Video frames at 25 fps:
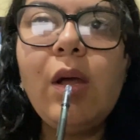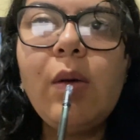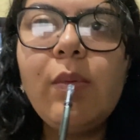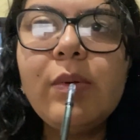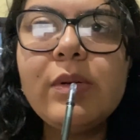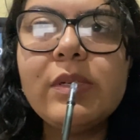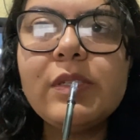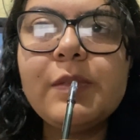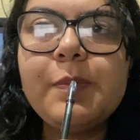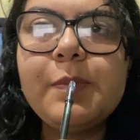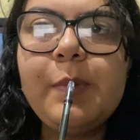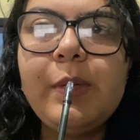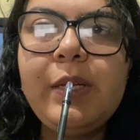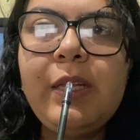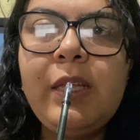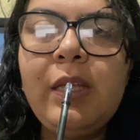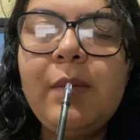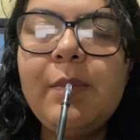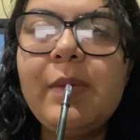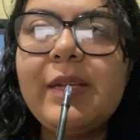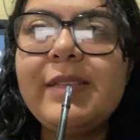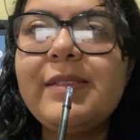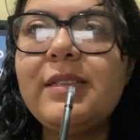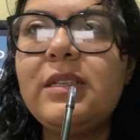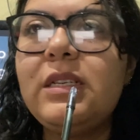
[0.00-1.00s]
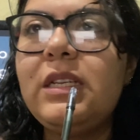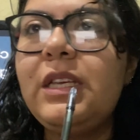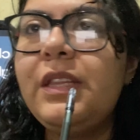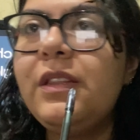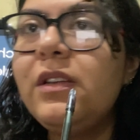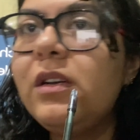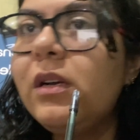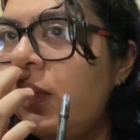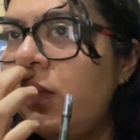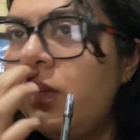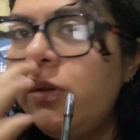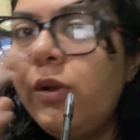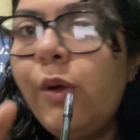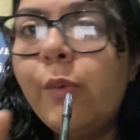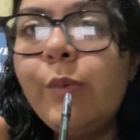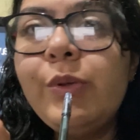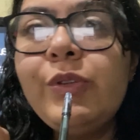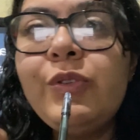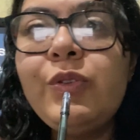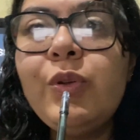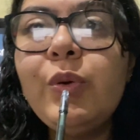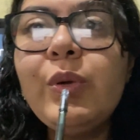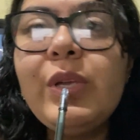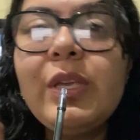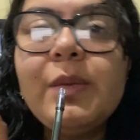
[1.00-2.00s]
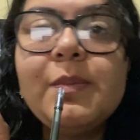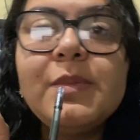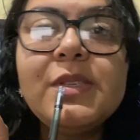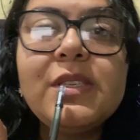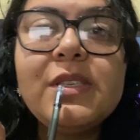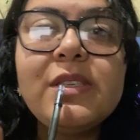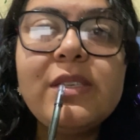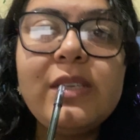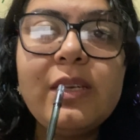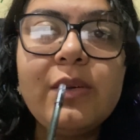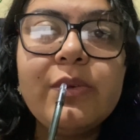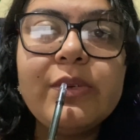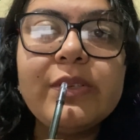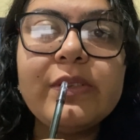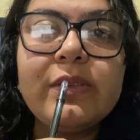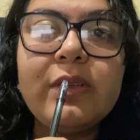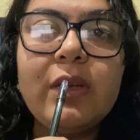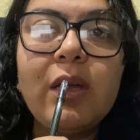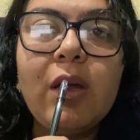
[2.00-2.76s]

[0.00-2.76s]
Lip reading: one respected him as a leader. No one took him seriously.